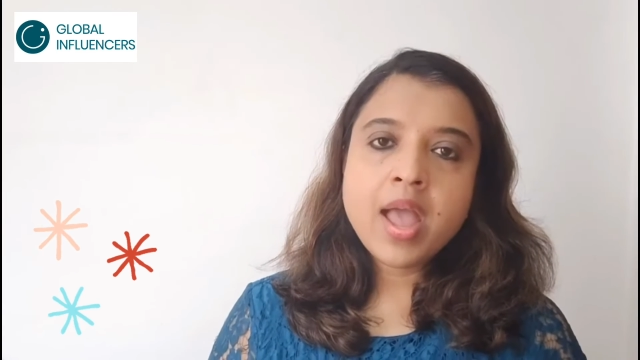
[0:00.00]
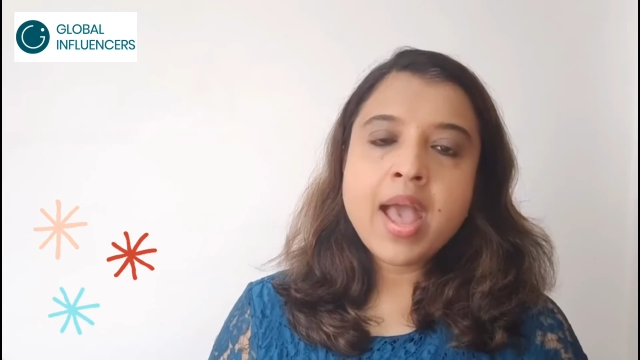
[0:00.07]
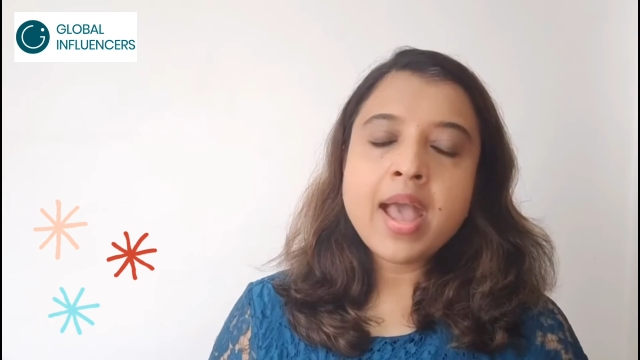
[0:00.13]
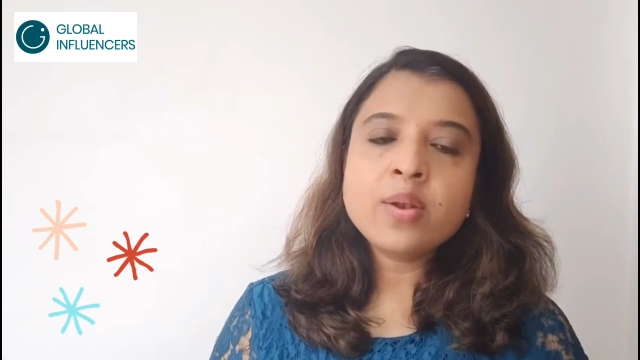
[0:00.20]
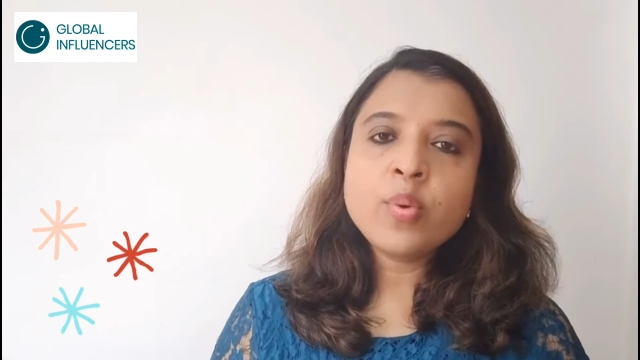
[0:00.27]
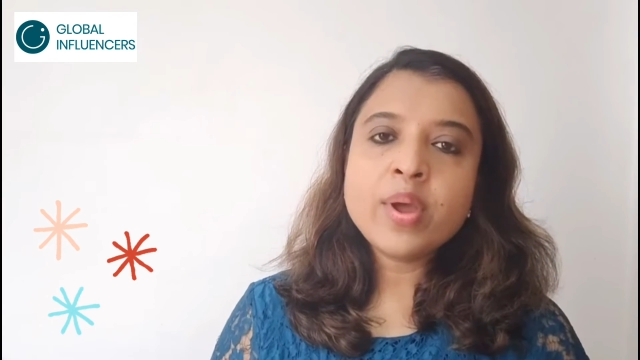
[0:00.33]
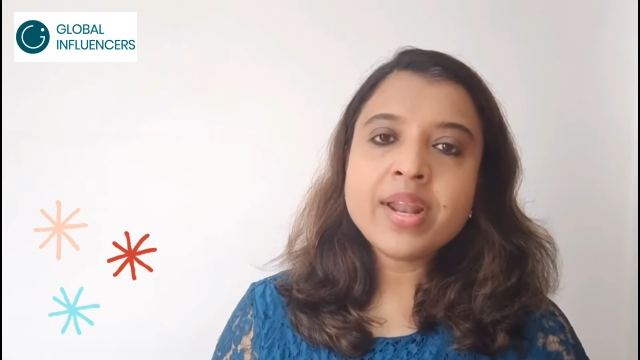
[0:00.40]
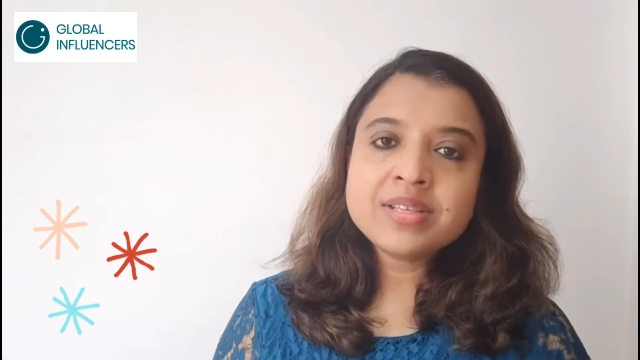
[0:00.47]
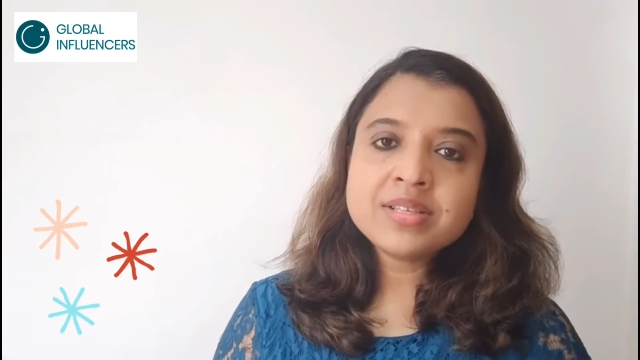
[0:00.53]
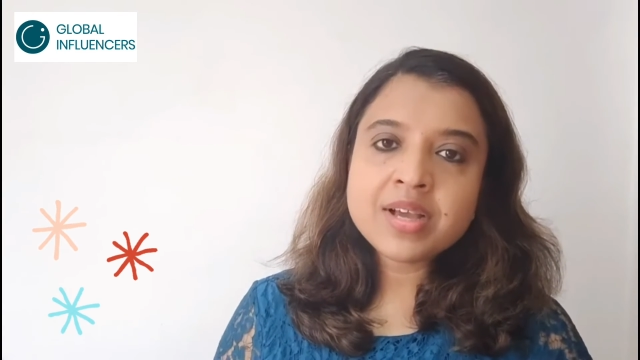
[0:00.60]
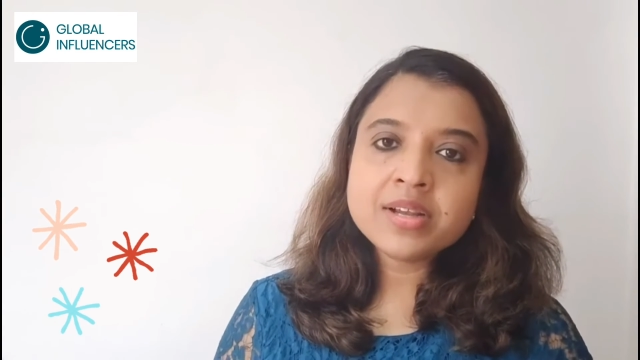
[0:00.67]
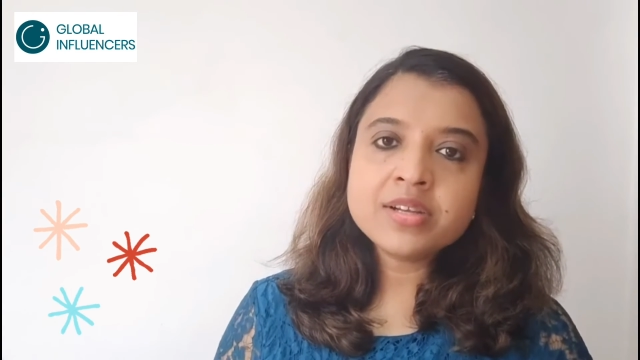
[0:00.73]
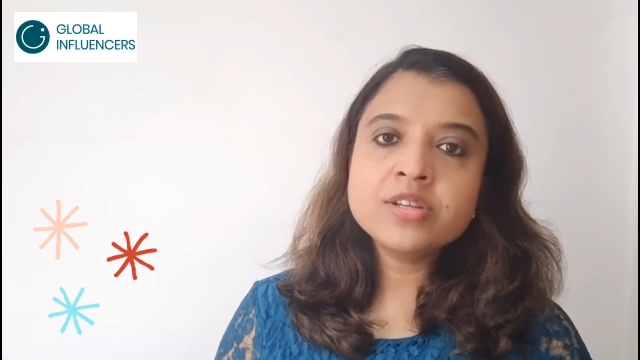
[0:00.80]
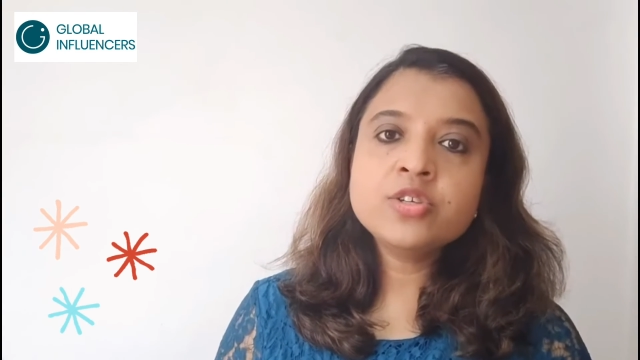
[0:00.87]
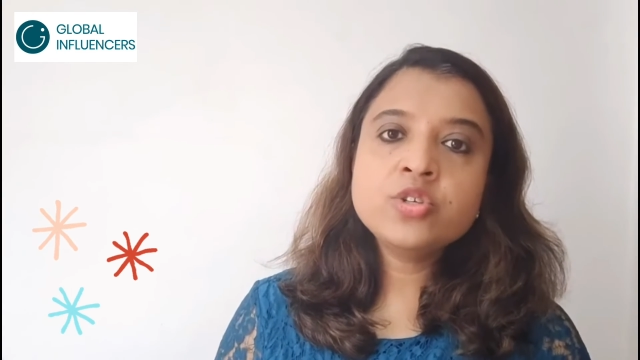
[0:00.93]
And when I
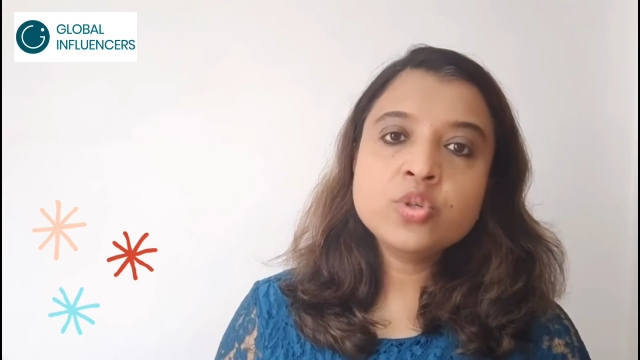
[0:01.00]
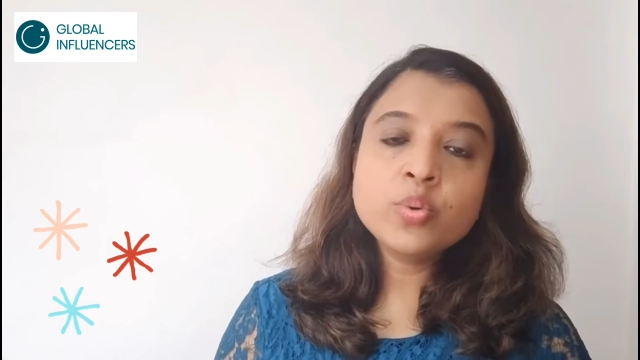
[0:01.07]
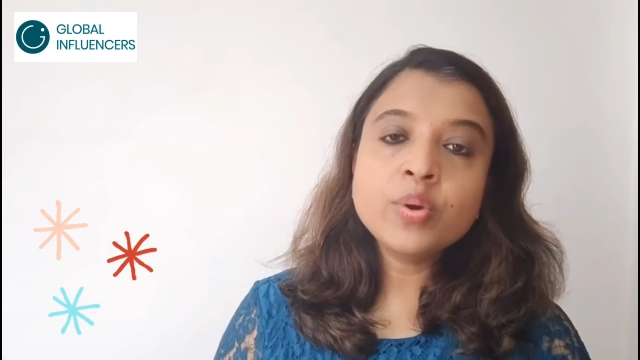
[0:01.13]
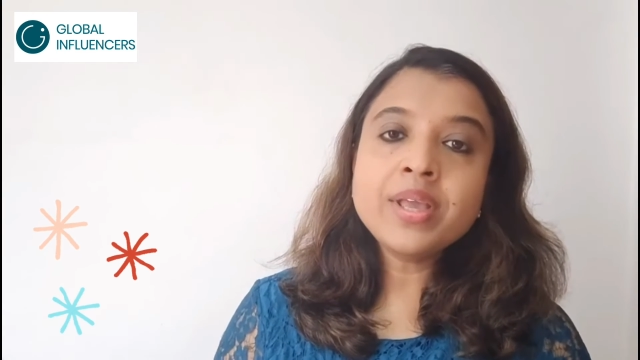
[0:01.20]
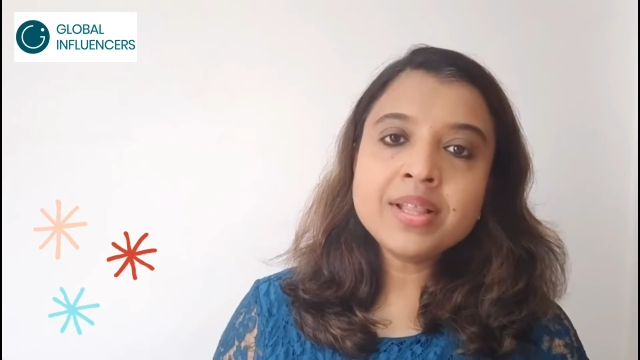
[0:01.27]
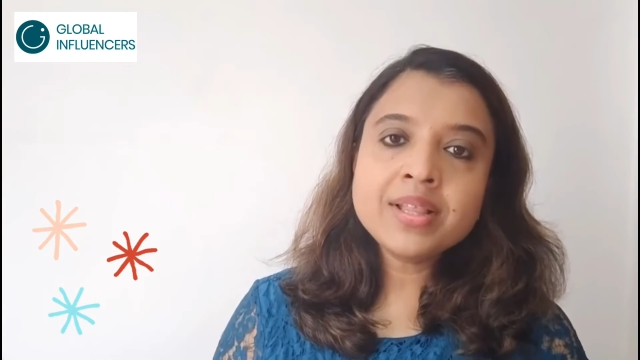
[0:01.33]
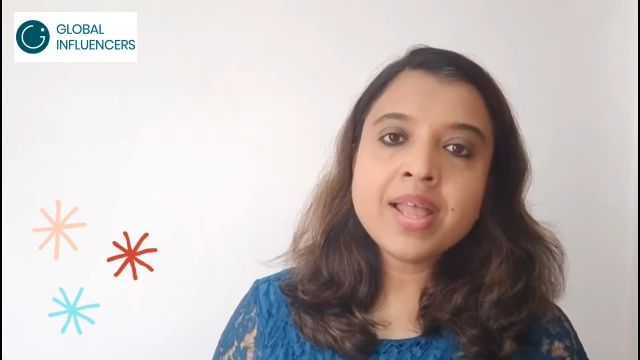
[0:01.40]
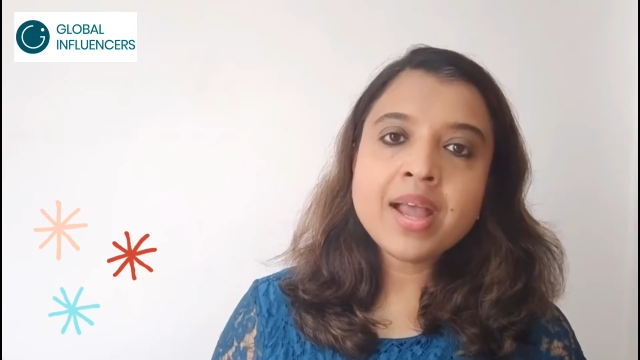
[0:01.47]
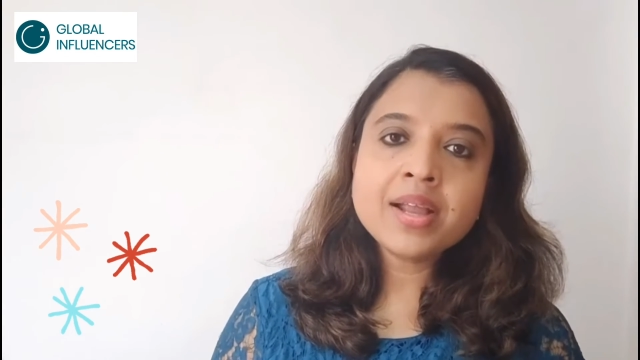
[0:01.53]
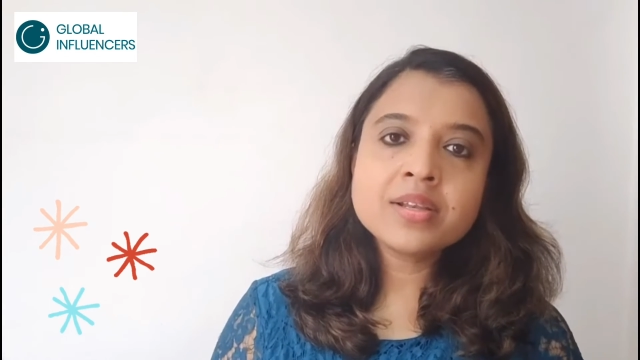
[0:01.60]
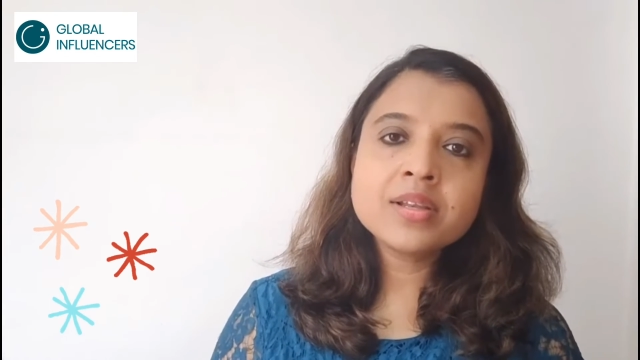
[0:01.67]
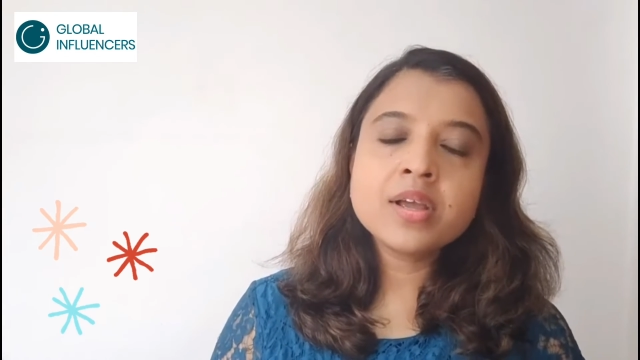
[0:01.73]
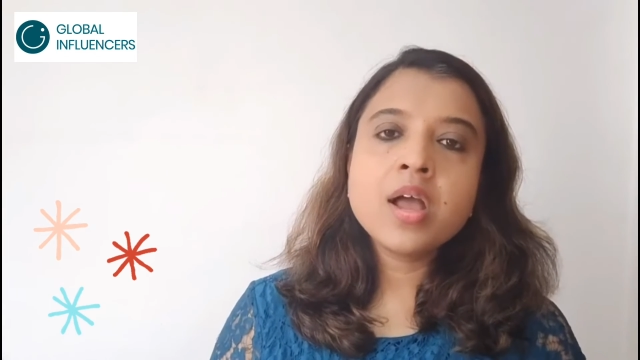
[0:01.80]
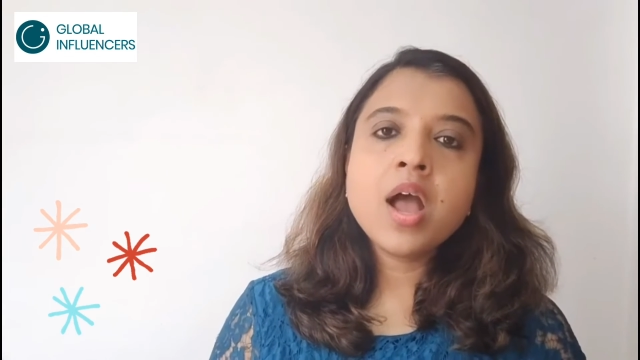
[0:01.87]
started doing that,